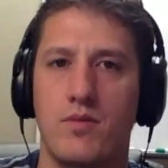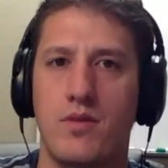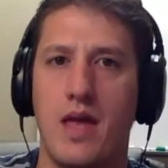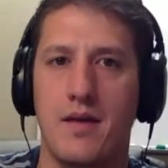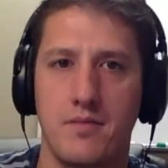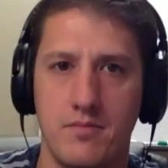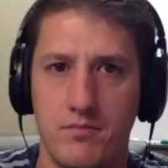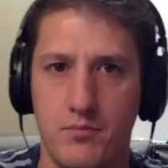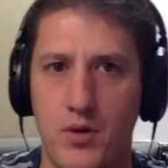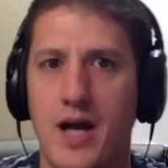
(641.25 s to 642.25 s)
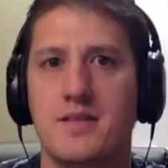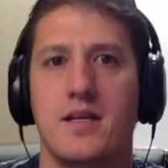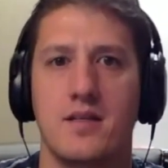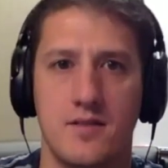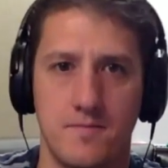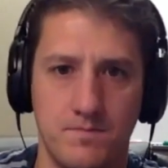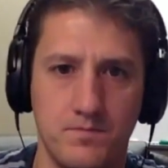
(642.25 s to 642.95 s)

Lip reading: that process.